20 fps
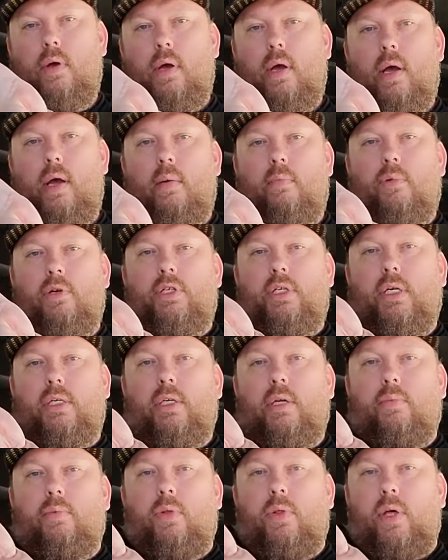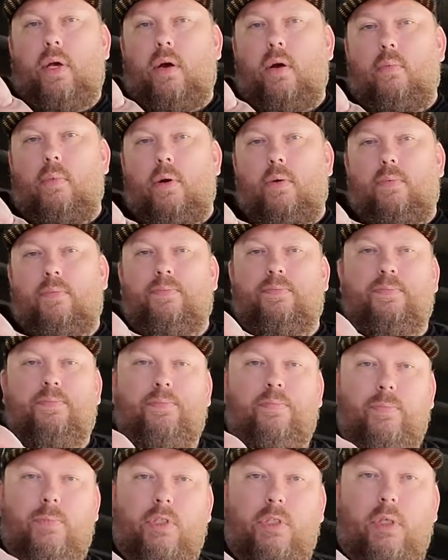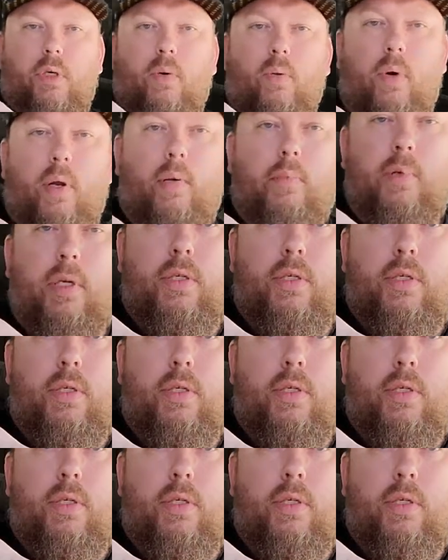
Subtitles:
and project up to the elbow. So what I'm gonna